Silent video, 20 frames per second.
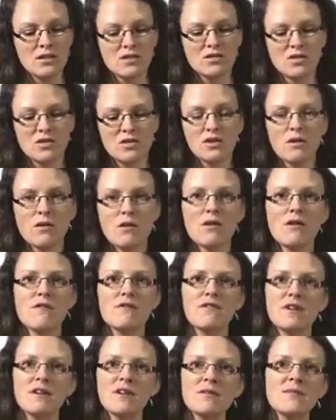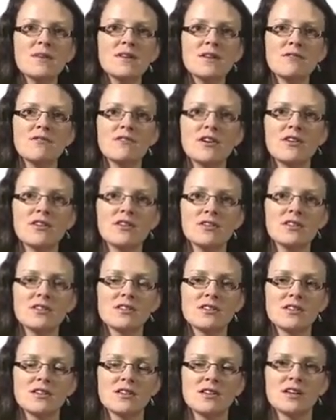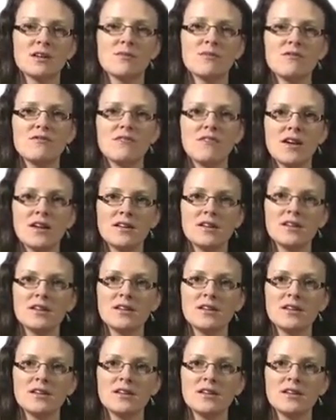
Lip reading: So there are very many variants that can be found